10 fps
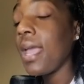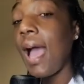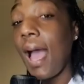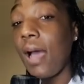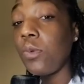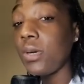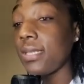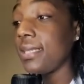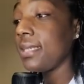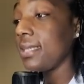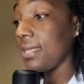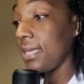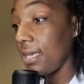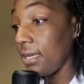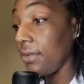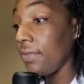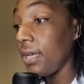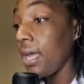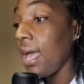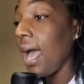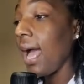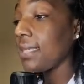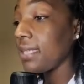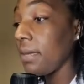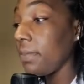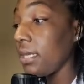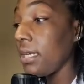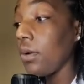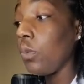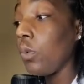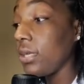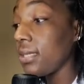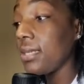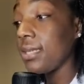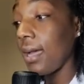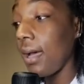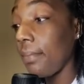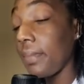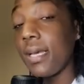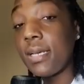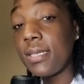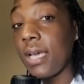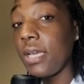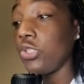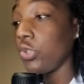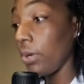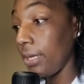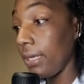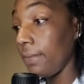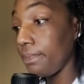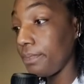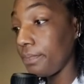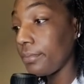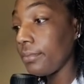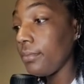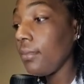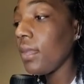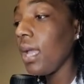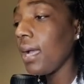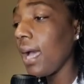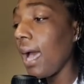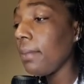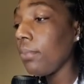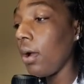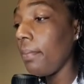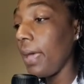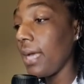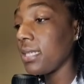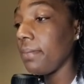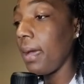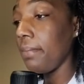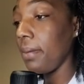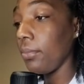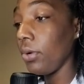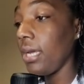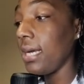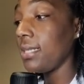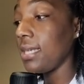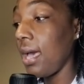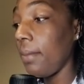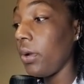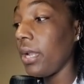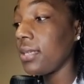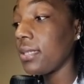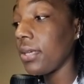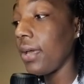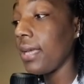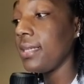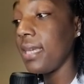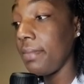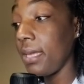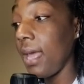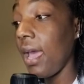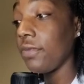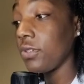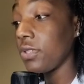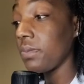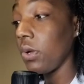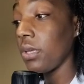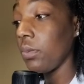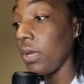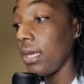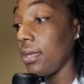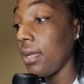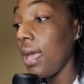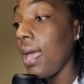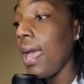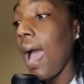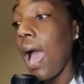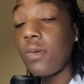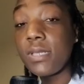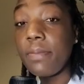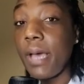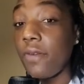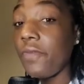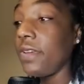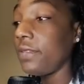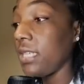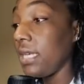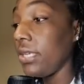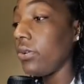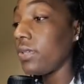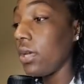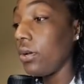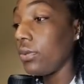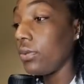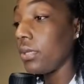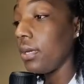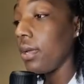I was deceived. I simply didn't want to stop because I enjoyed it. God brought back to my memory a time when I saw a demon after smoking weed. I was about 15 years old.